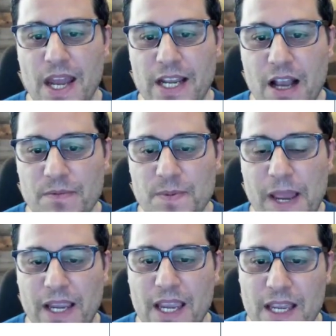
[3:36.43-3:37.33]
And he comes
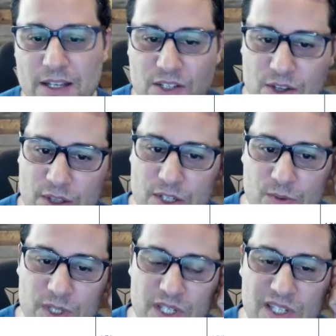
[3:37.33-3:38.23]
back into this
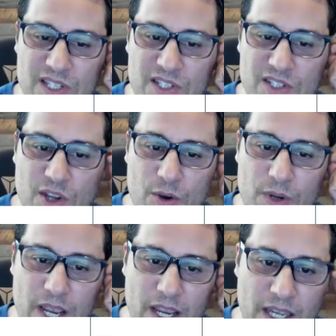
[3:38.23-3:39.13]
resistance
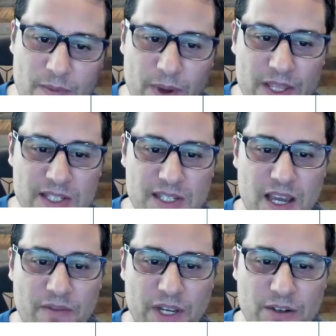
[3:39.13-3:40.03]
zone, and keep in mind this is
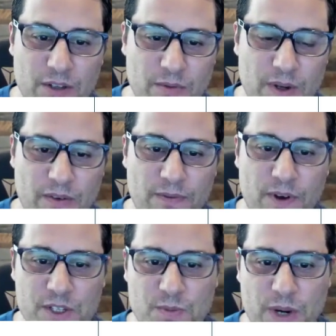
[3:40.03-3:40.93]
kind of like a little bit of a
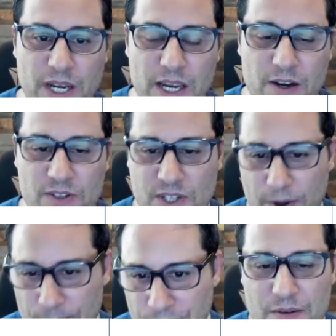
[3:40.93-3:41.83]
false break here.
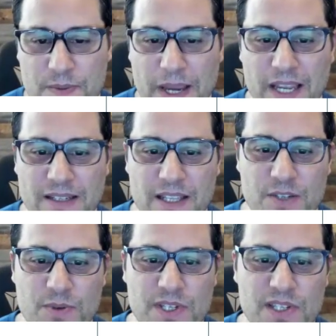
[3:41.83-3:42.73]
So comes back into
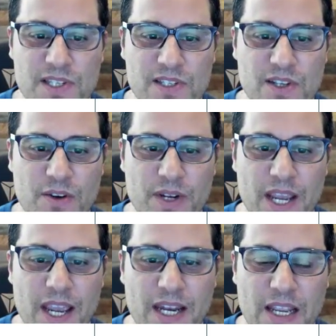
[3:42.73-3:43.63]
this resistance zone,
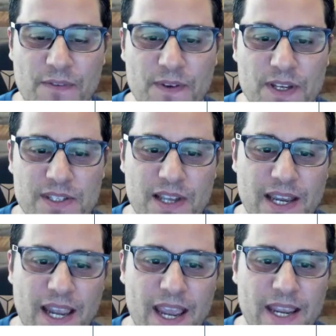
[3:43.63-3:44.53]
and he feels
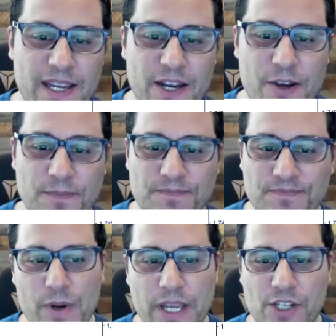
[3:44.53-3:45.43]
like, hey, I
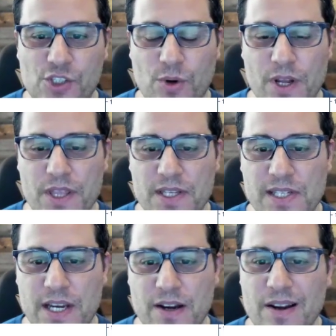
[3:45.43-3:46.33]
want to get short on
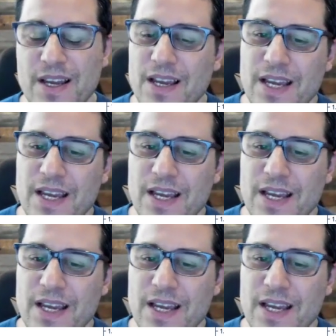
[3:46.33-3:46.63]
this here.